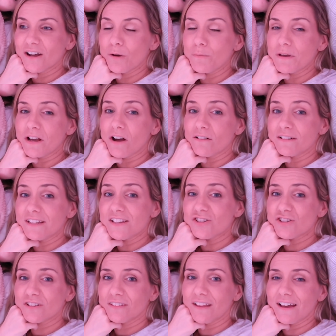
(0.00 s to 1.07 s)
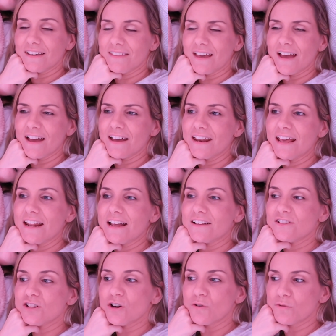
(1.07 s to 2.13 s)
a big audition like that. And
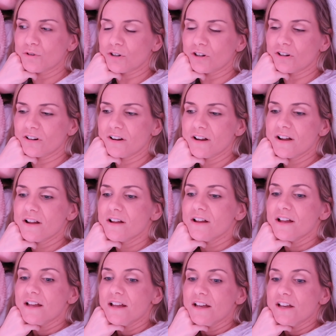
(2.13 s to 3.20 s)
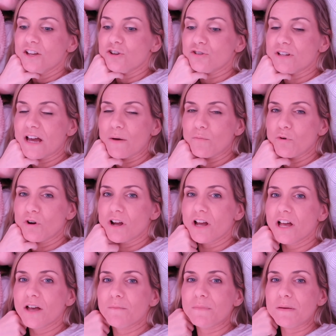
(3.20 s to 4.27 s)
I told her, your time will
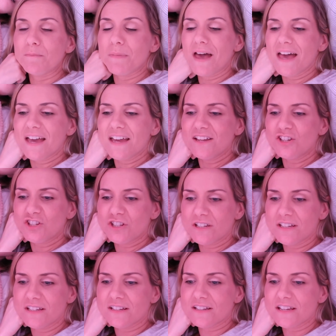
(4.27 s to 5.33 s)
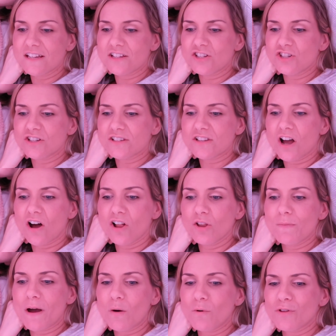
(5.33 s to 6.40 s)
come, be patient. It's just all
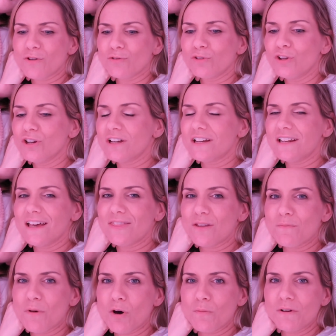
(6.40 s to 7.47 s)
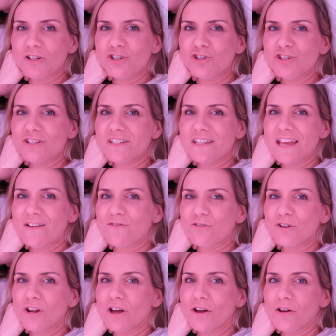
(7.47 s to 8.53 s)
about what they're looking at the moment. You just never
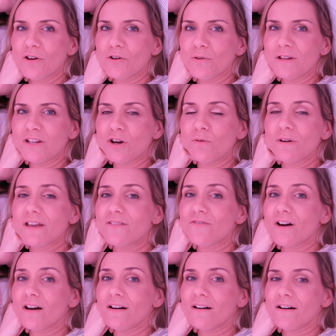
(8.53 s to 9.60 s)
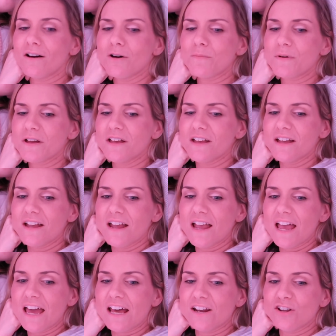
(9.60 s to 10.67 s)
know, and don't give up.
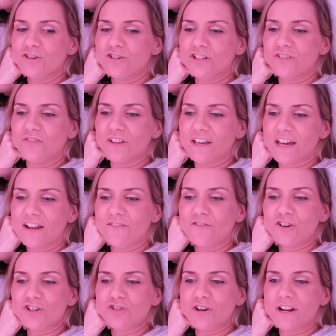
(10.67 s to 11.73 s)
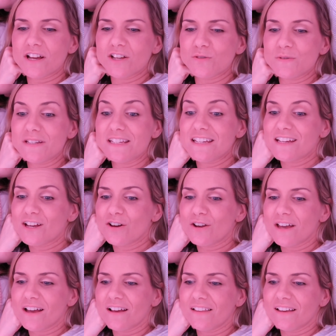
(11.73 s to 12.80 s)
And I know she's feeling kind of frustrated because we didn't go
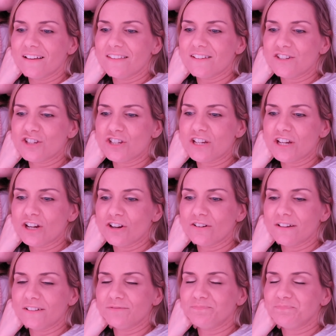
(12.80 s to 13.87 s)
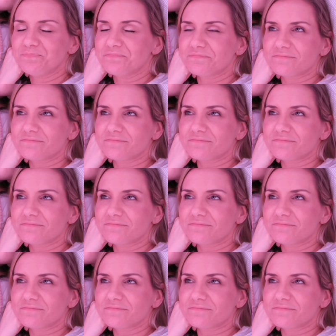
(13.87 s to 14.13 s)
to L A this year, and